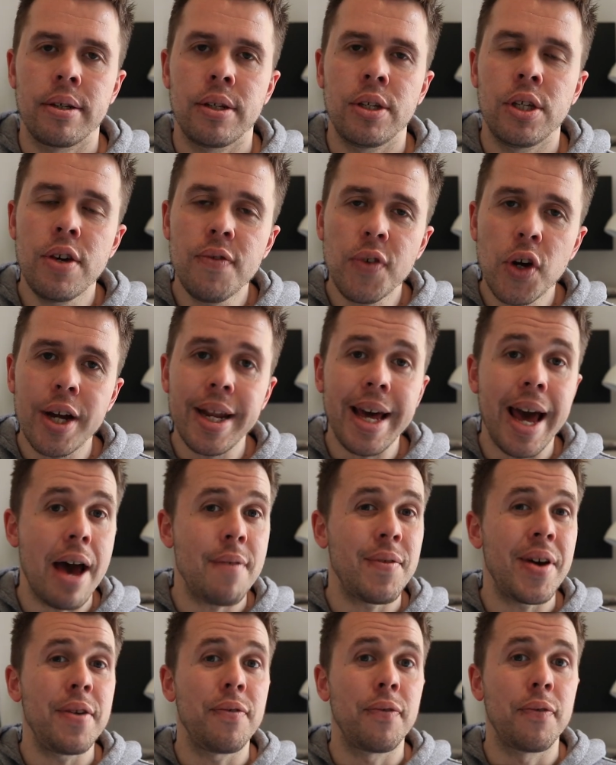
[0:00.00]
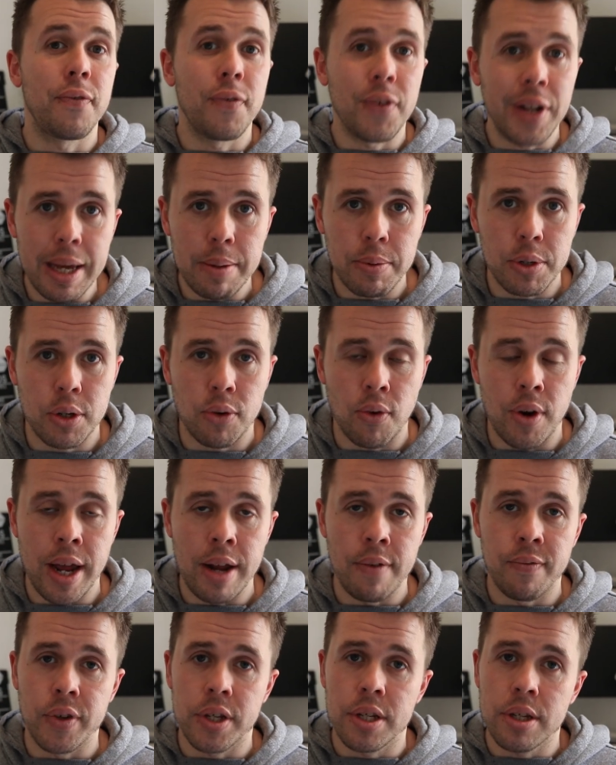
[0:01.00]
You've got to have a flip
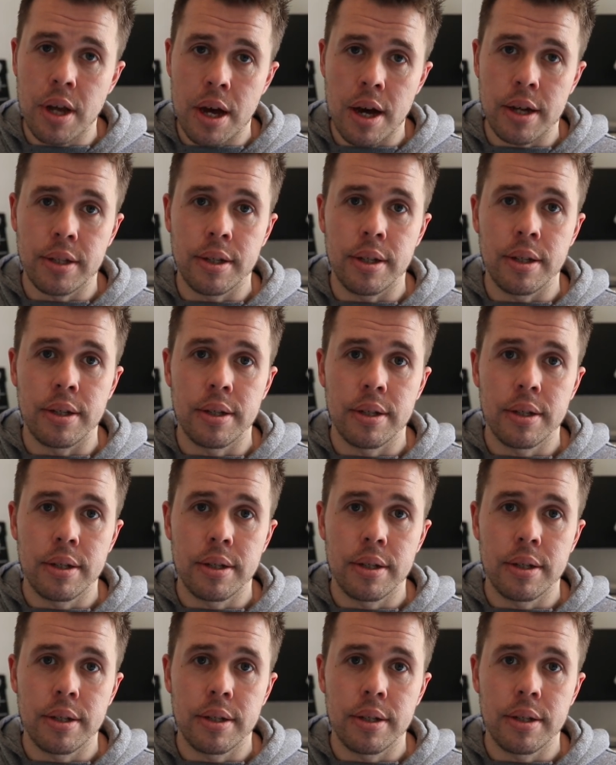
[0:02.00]
screen for starters.